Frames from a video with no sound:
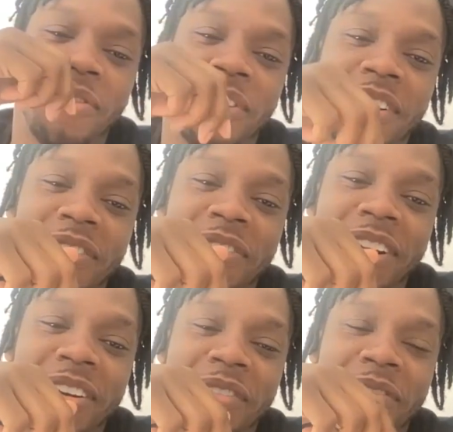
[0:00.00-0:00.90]
very,
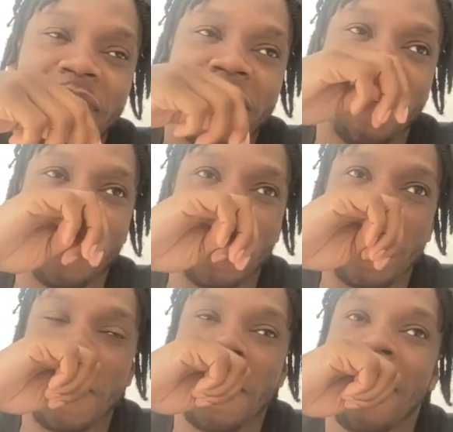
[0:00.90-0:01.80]
very, very,
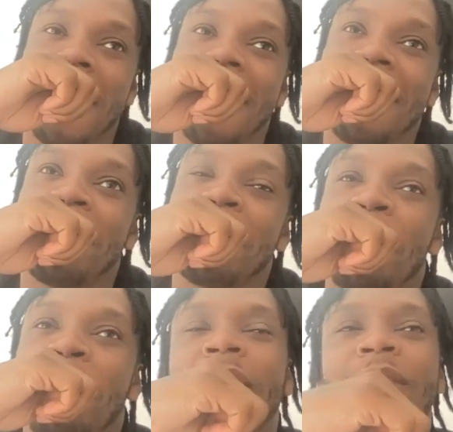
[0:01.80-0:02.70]

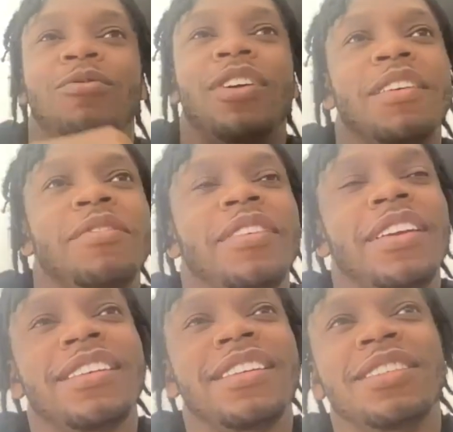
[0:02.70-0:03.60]
I
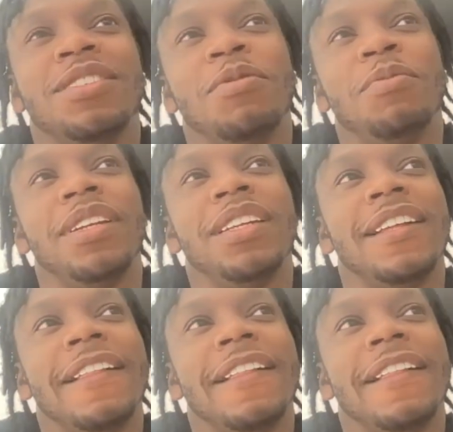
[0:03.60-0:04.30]
think there's so many